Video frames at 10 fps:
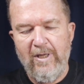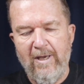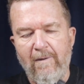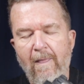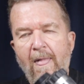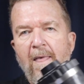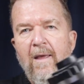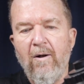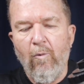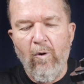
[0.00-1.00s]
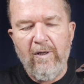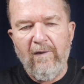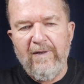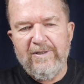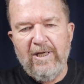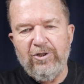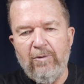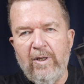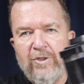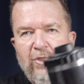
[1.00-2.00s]
Now, uh, one of the things I
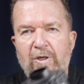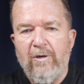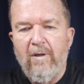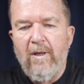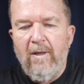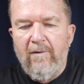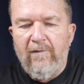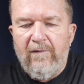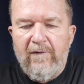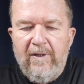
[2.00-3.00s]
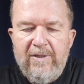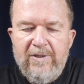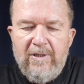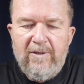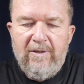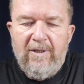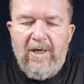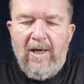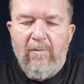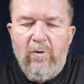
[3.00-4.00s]
should mention here, this
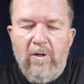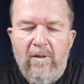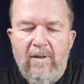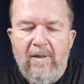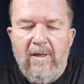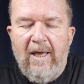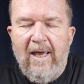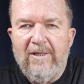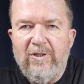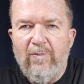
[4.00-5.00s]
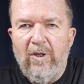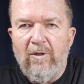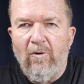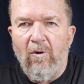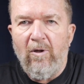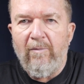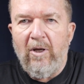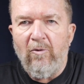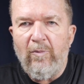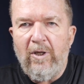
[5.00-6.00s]
camera has a pinhole, a
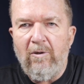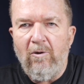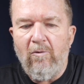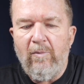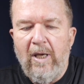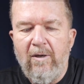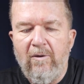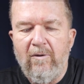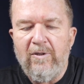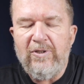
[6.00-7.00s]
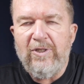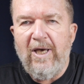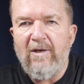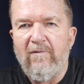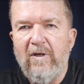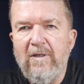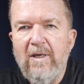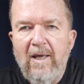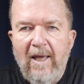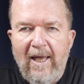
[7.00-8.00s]
metal pinhole mounted on the side of it,
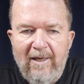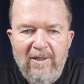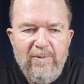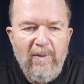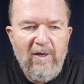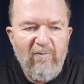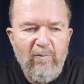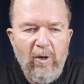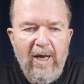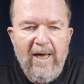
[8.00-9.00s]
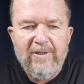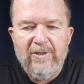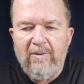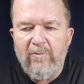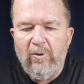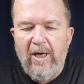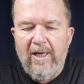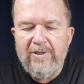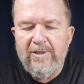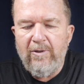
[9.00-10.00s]
and it's made of brass, and
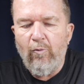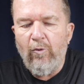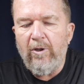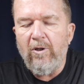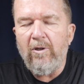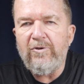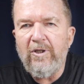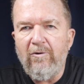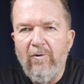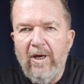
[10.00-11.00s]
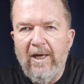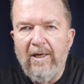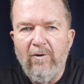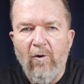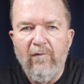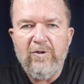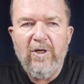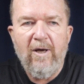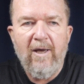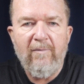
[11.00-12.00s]
brass will degrade over
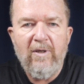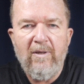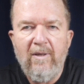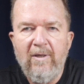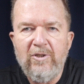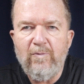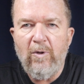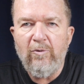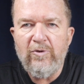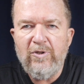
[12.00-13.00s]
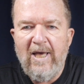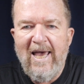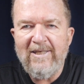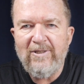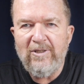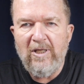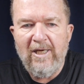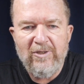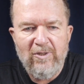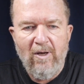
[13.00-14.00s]
time exposed to acids
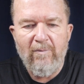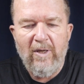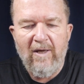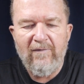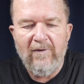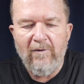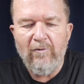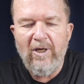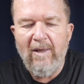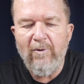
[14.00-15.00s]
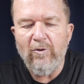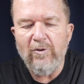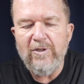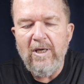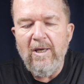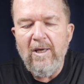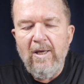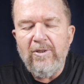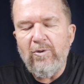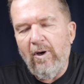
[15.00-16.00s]
like stop bath and other chemicals.
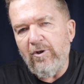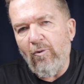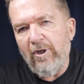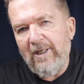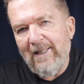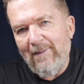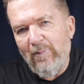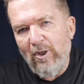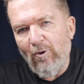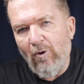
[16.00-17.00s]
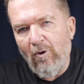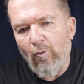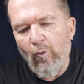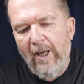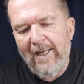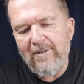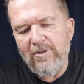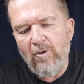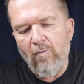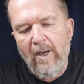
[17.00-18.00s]
So I don't want to get the pinhole wet.
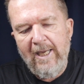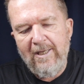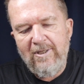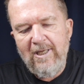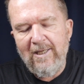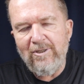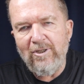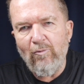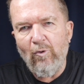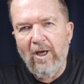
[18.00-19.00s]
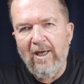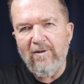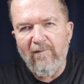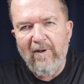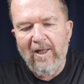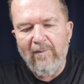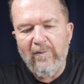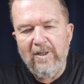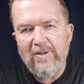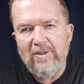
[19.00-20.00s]
So my intention when I develop
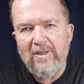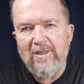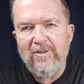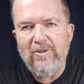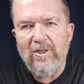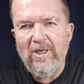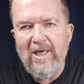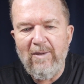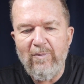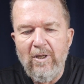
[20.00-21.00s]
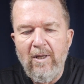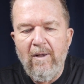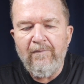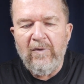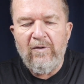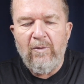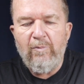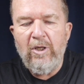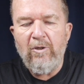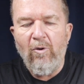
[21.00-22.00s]
this is to keep the
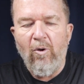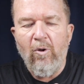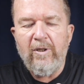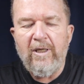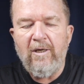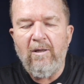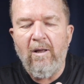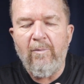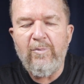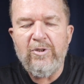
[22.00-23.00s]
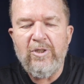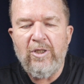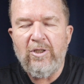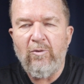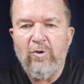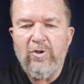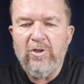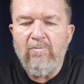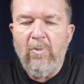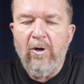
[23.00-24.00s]
pinhole in an up position, which
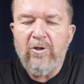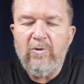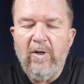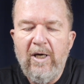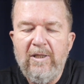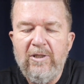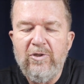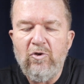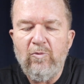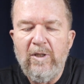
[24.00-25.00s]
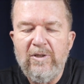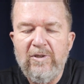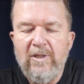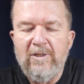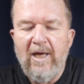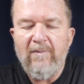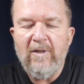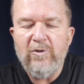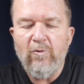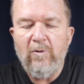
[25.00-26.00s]
is marked by these two pieces of tape,
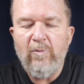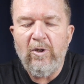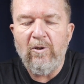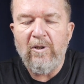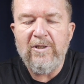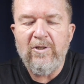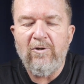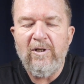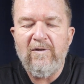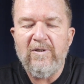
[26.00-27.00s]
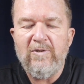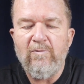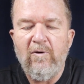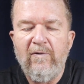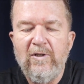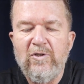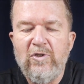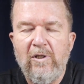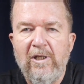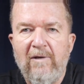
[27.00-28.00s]
that's where the pinhole is underneath this moving
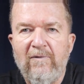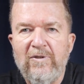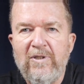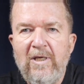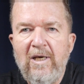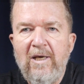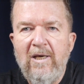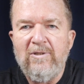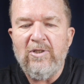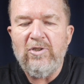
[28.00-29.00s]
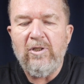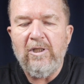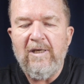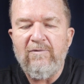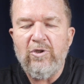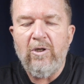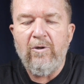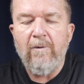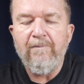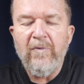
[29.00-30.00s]
sleeve. This is a sleeve
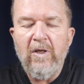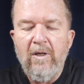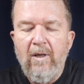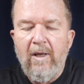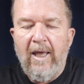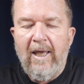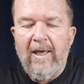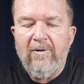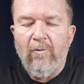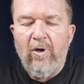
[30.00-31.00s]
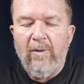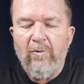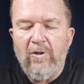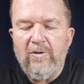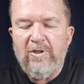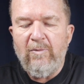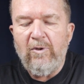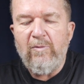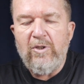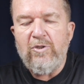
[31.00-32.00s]
shutter. And what I'm going to
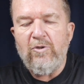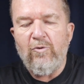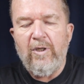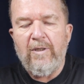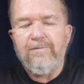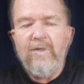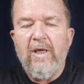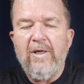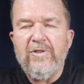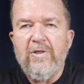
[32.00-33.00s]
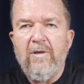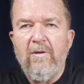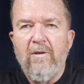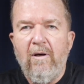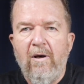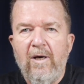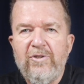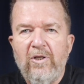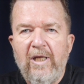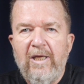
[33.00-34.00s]
simply be doing is
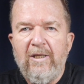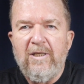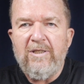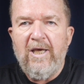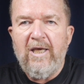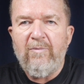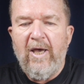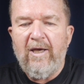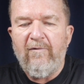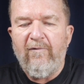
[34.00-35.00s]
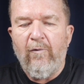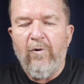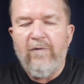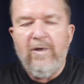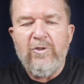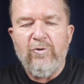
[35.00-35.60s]
oscillating the tank back and forth.